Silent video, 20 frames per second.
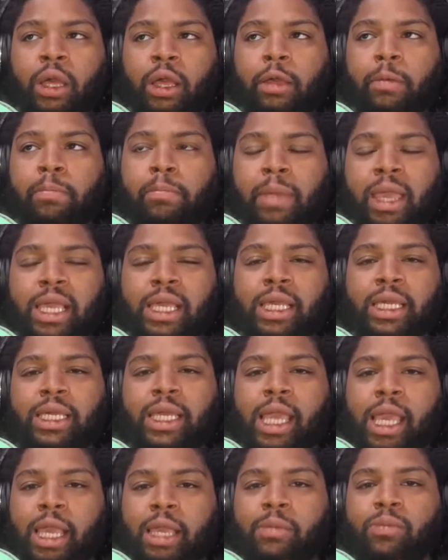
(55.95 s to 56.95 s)
make a
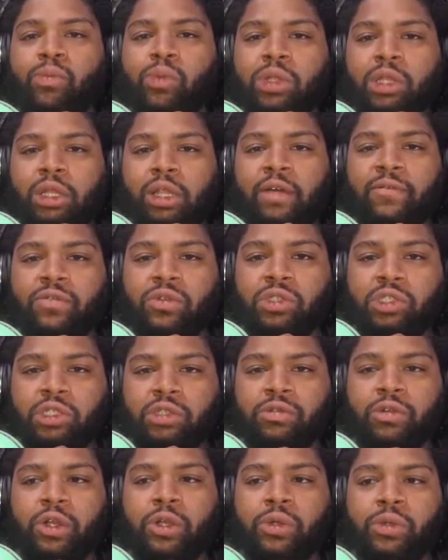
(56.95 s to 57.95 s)
game with level
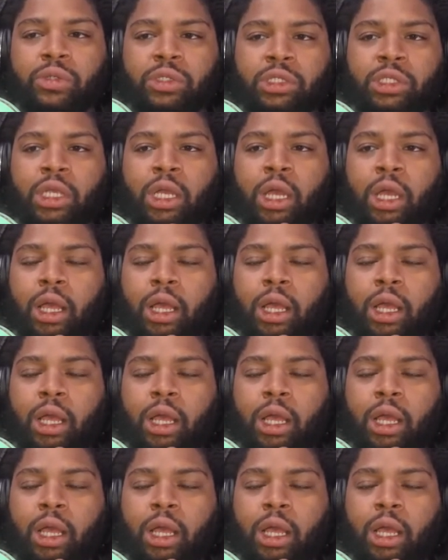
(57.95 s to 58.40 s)
zeros,